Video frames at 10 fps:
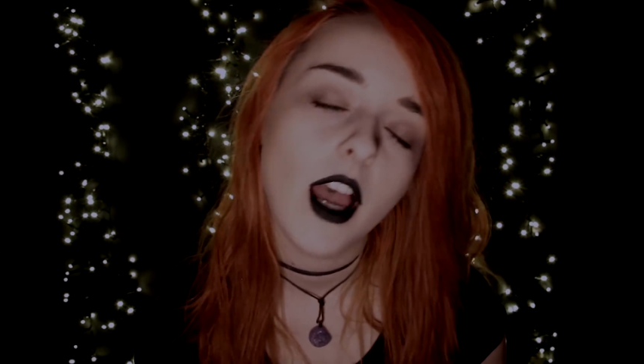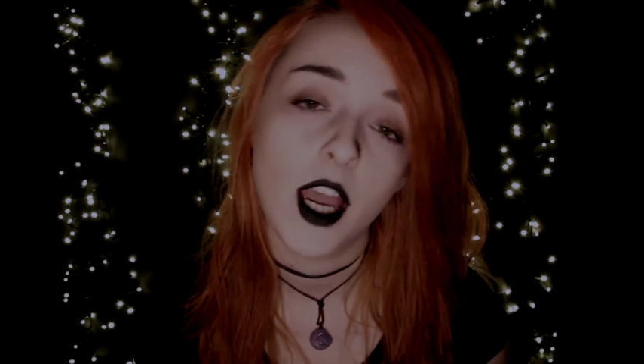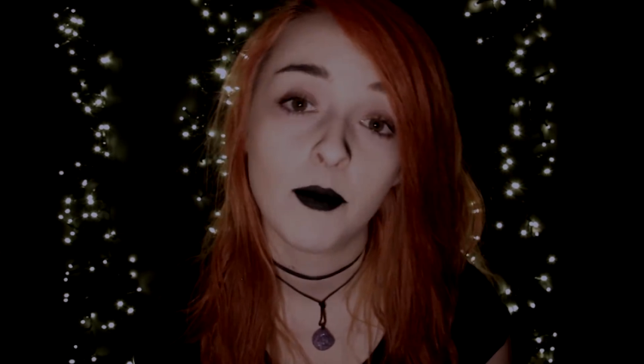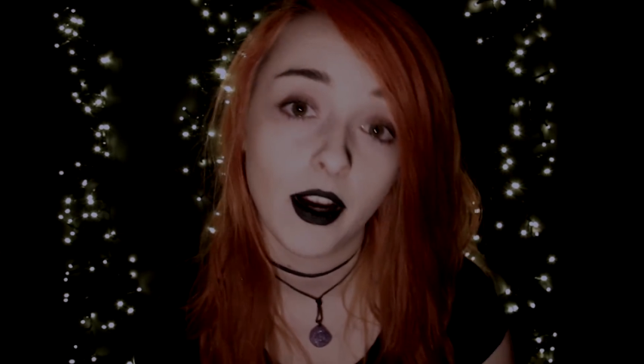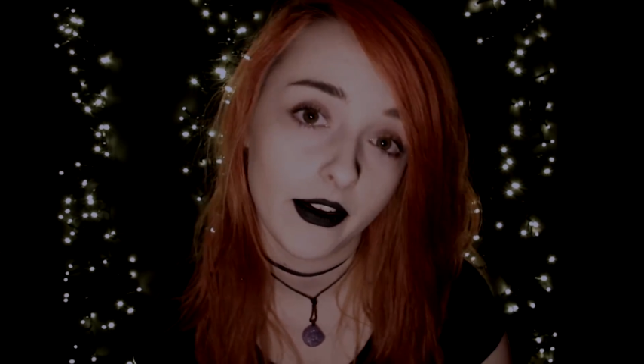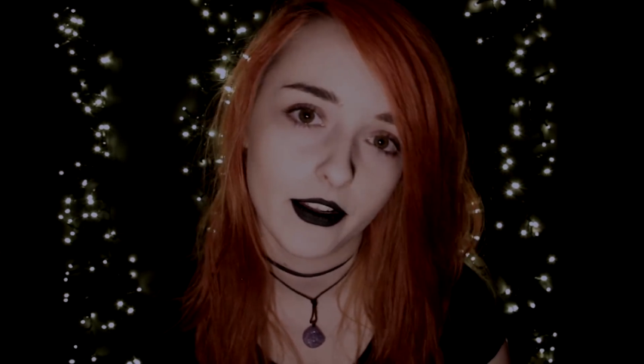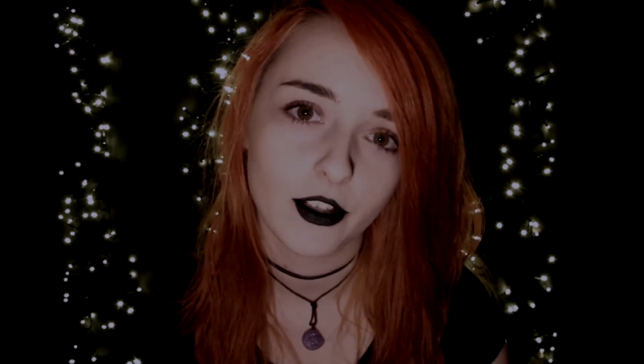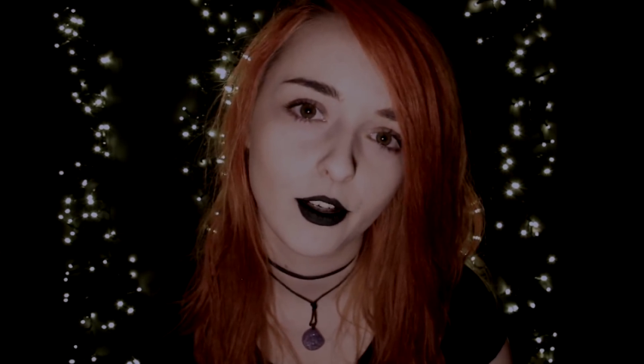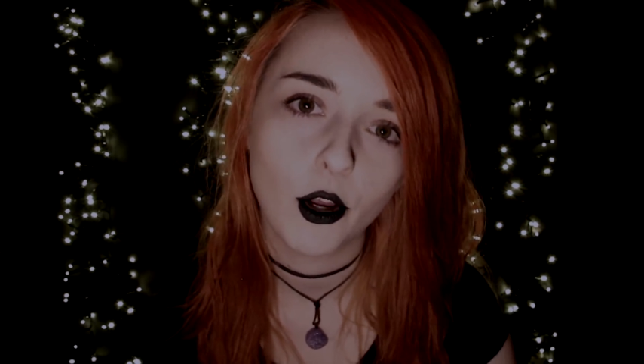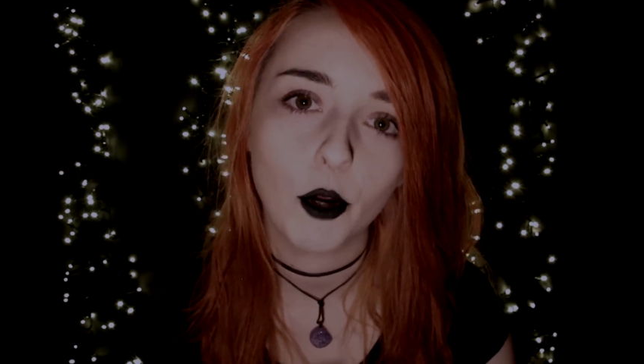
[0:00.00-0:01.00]
I'm
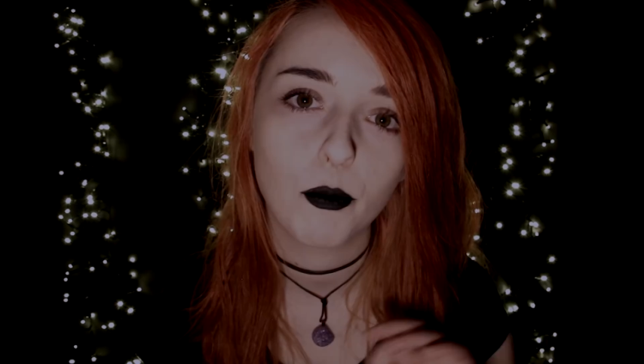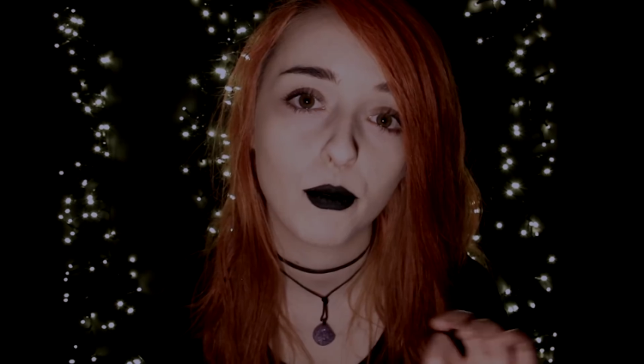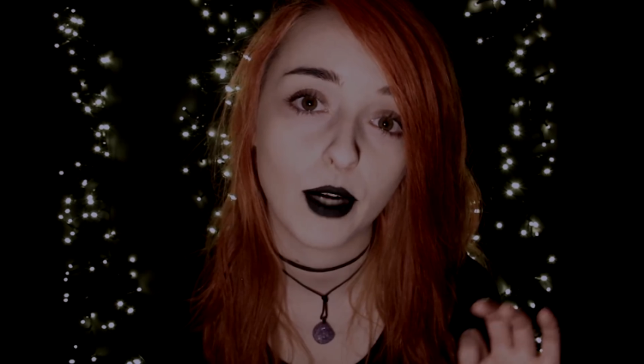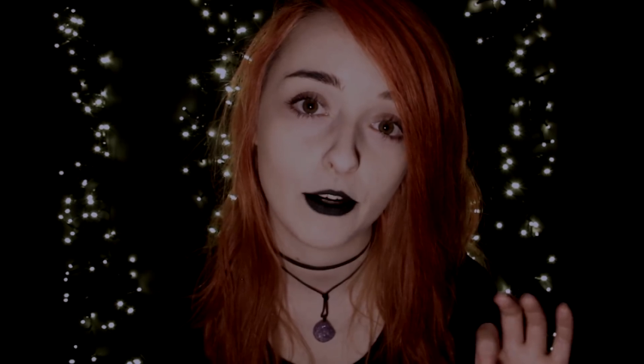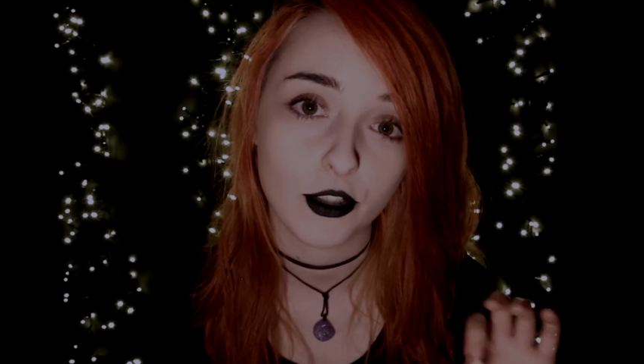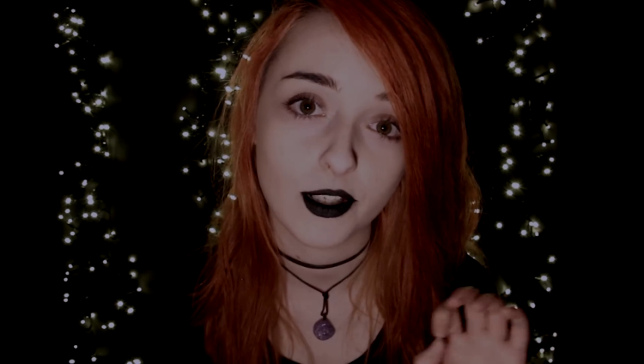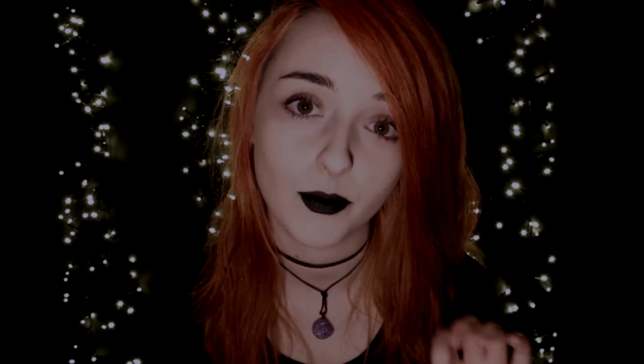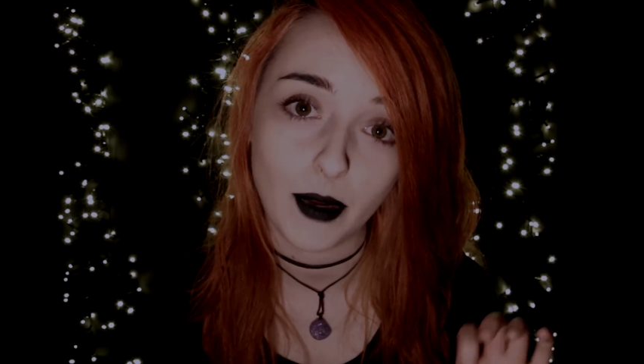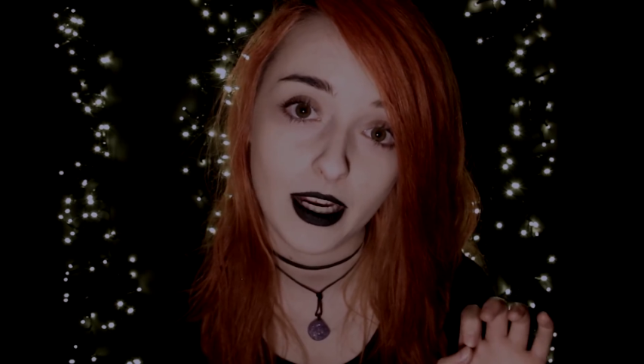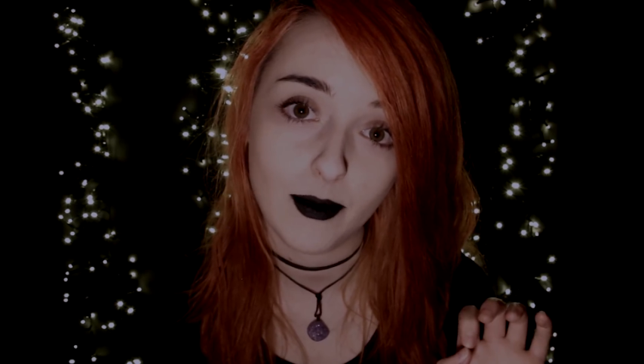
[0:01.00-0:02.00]
either her precious
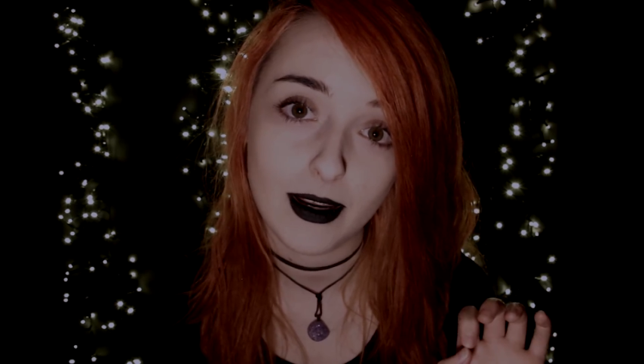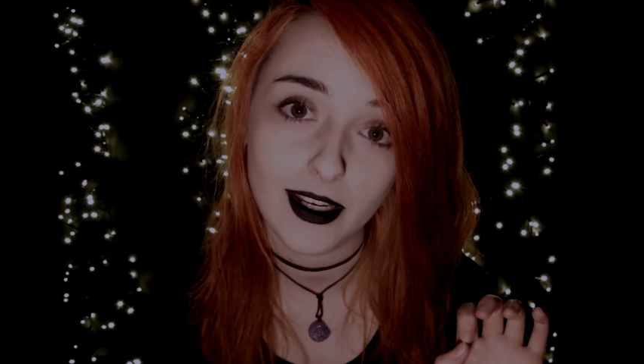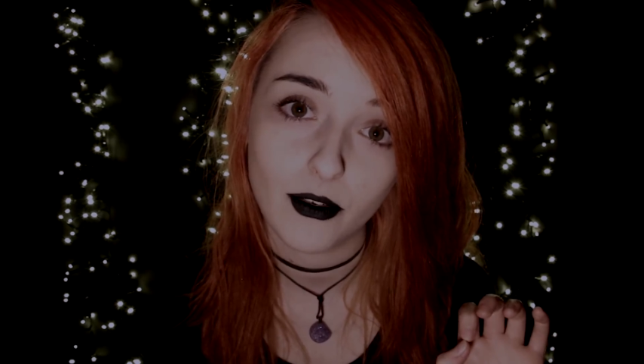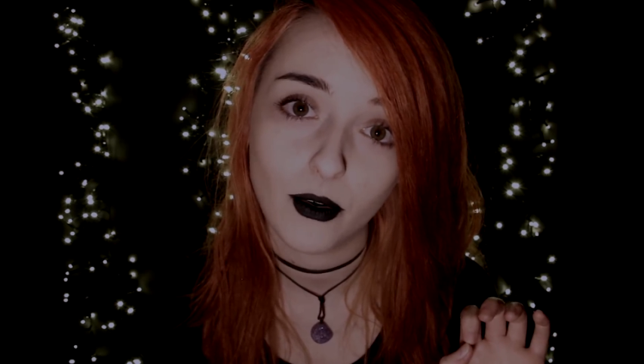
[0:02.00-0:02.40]
baby